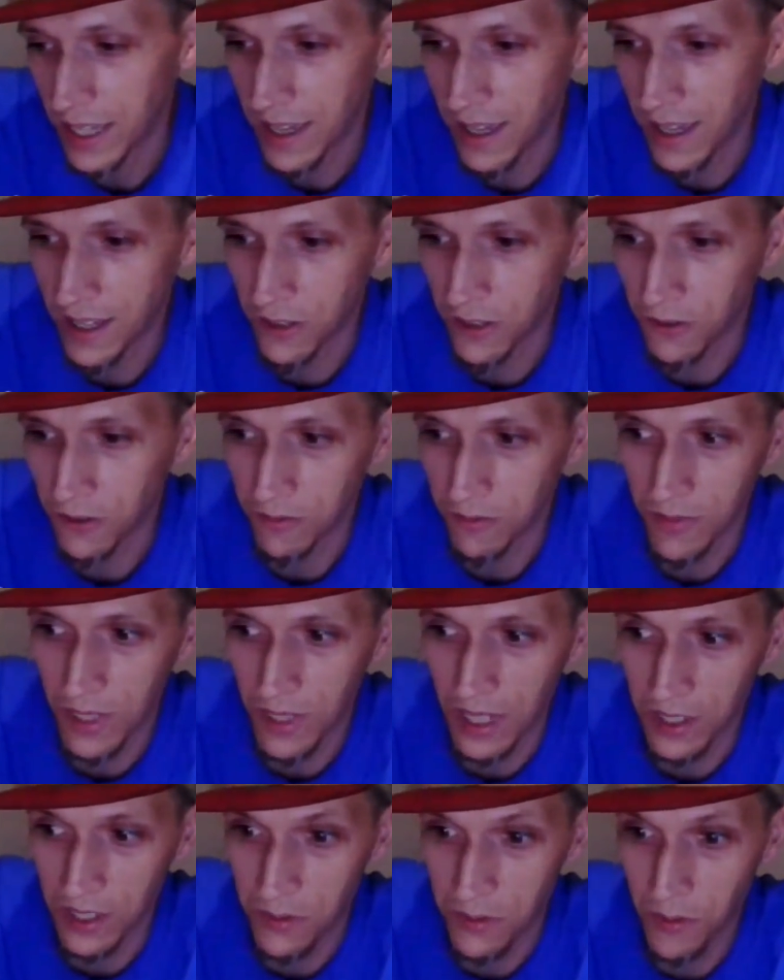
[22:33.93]
and
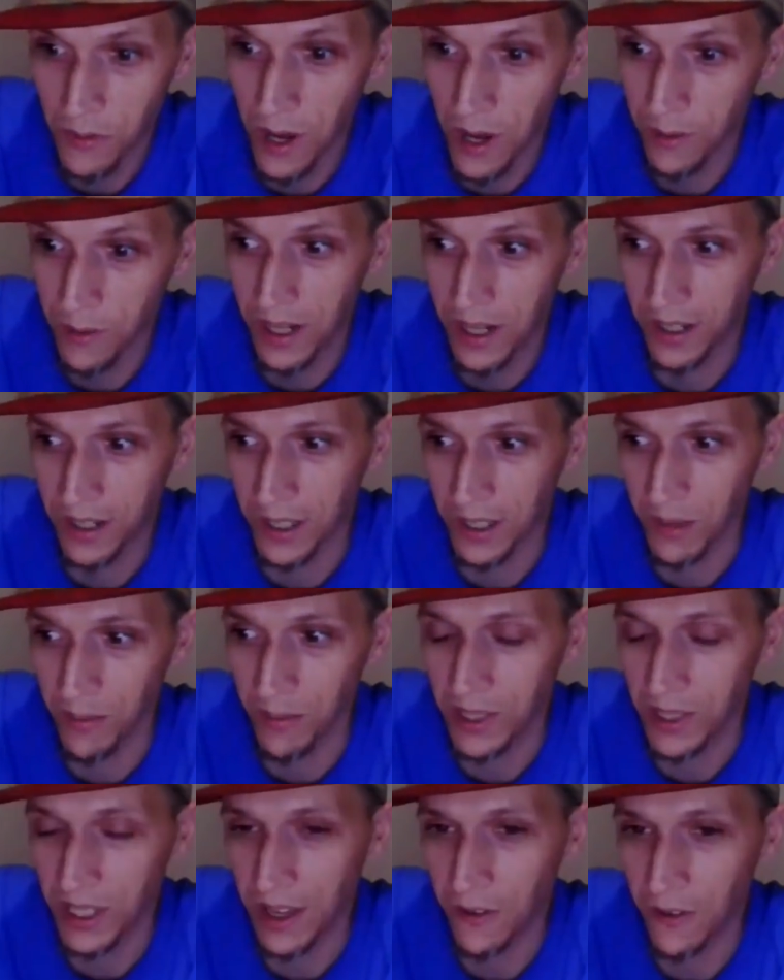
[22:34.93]
it's probably not going to
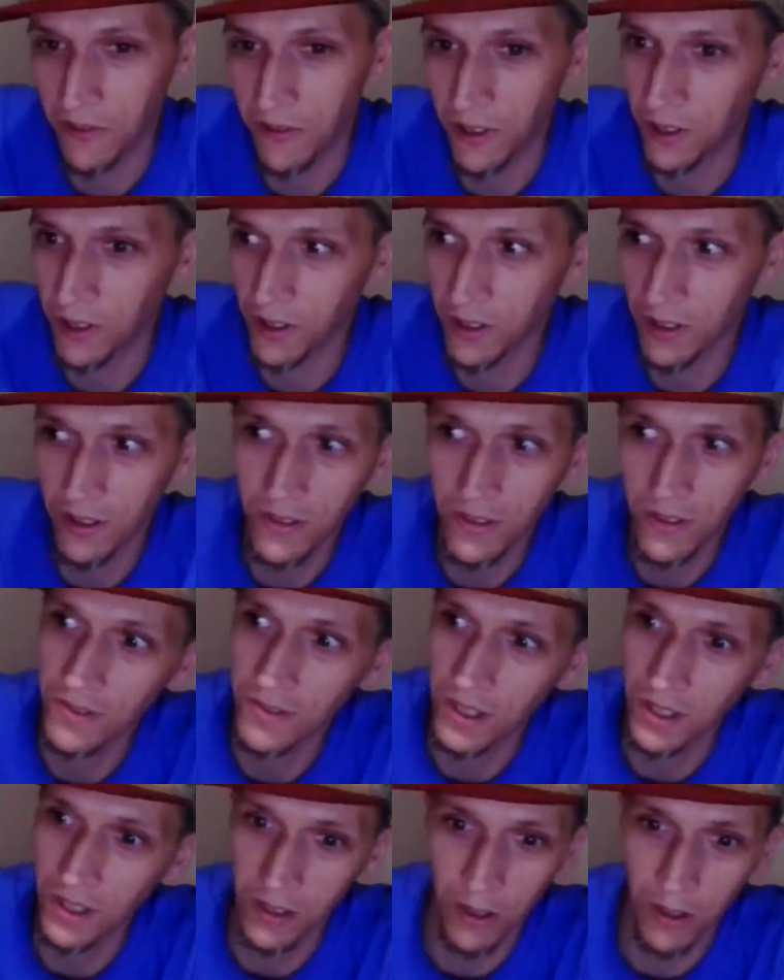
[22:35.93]
be out for
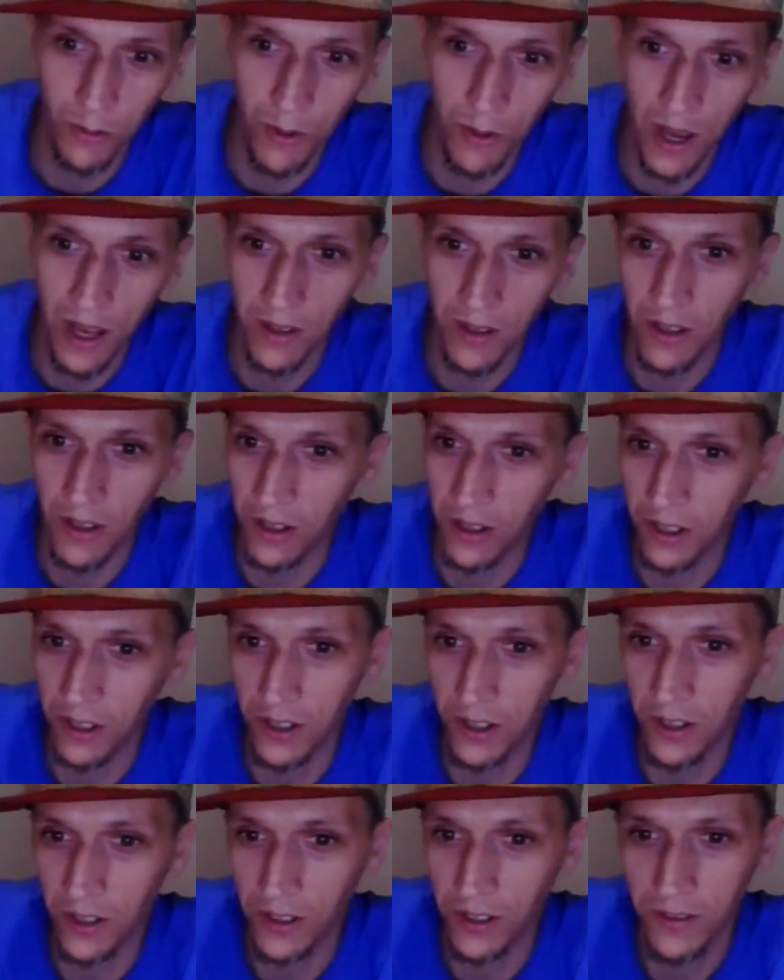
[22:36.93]
a little while
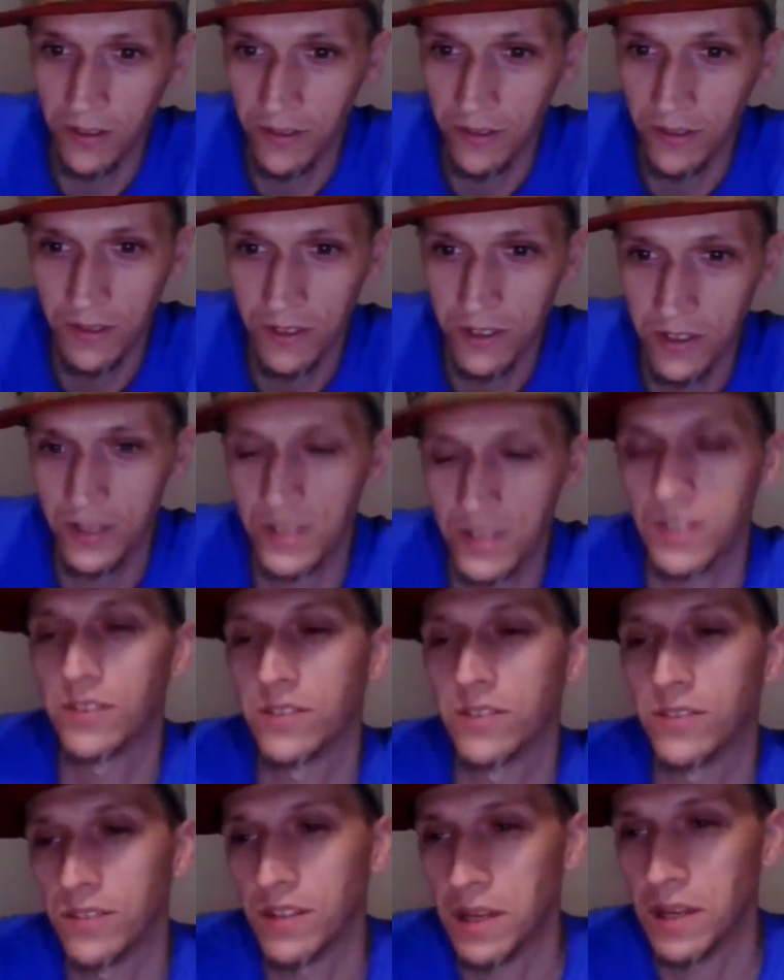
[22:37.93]
longer.
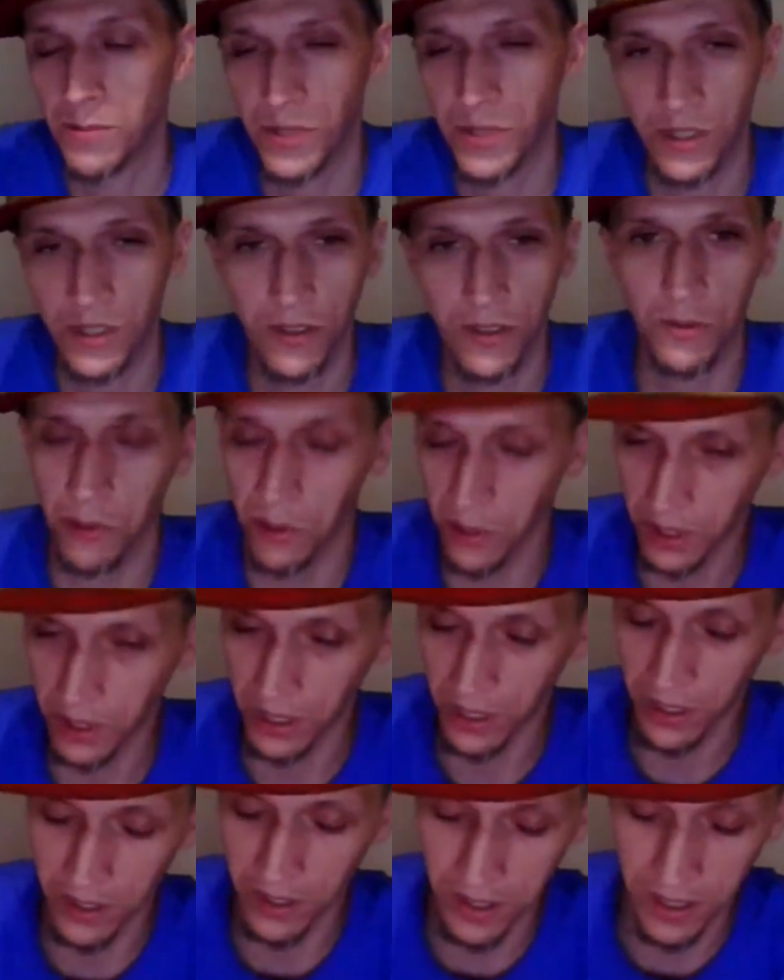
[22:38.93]
Still, I'm still
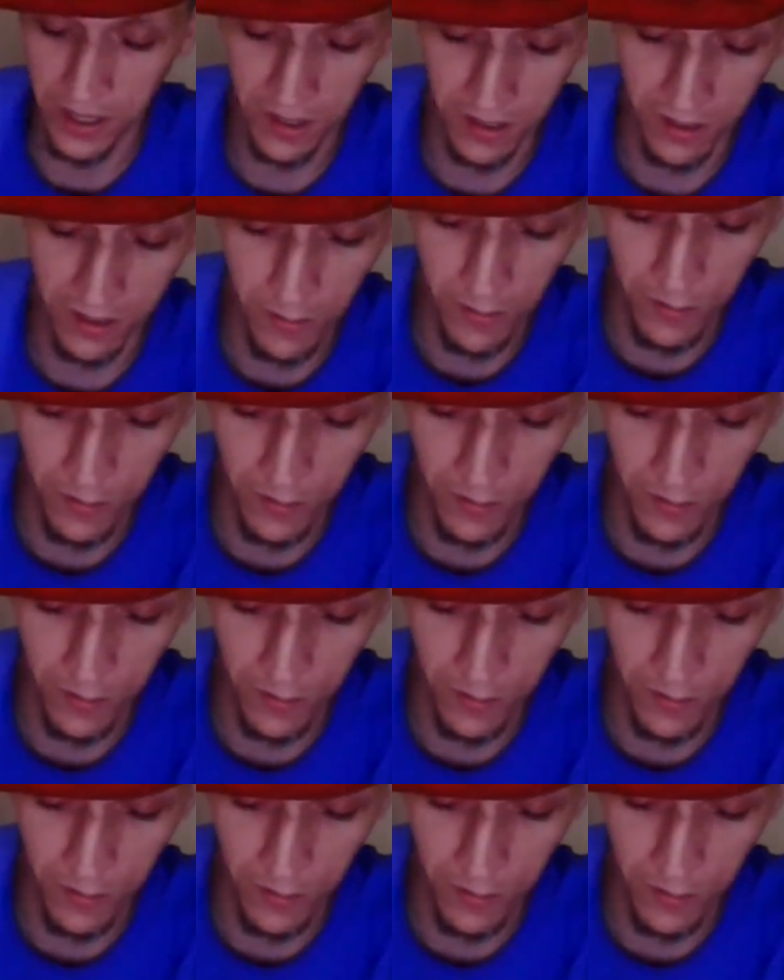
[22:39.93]
working on it,